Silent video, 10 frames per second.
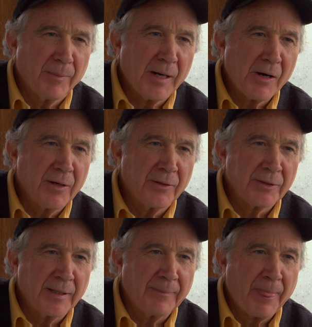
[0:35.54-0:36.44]
mariners,
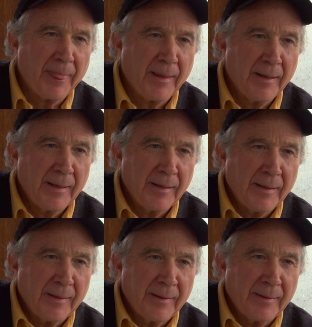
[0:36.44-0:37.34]
and
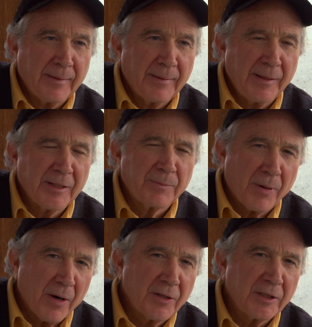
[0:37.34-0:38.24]
it's
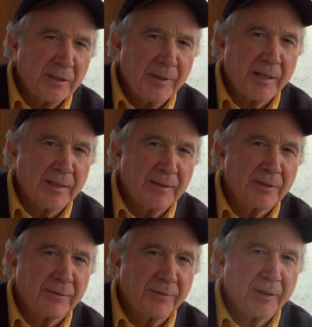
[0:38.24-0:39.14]
partially
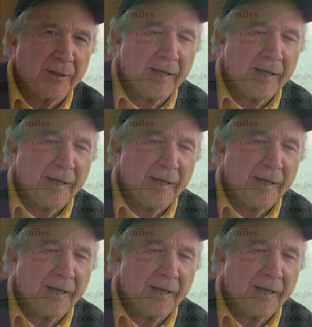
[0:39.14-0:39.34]
because of the